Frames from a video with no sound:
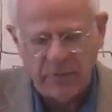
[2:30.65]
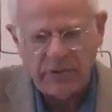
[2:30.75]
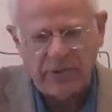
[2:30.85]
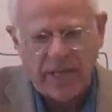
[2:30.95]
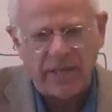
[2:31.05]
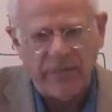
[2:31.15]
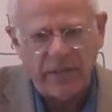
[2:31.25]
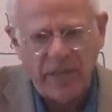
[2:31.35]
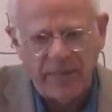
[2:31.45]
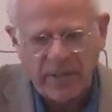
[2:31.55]
which is that of
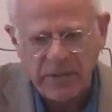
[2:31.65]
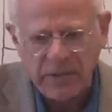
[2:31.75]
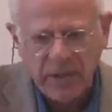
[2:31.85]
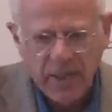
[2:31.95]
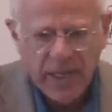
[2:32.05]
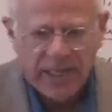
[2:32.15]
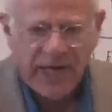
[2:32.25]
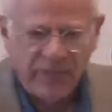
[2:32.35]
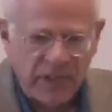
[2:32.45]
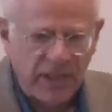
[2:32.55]
economics. In
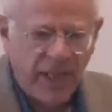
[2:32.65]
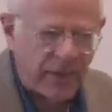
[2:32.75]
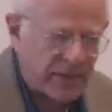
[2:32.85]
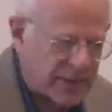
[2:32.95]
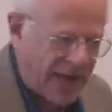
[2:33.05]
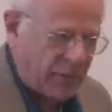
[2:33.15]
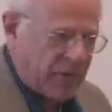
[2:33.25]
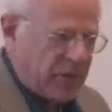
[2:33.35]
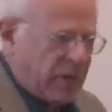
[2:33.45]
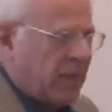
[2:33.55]
everything else, how
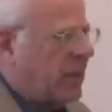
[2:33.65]
we,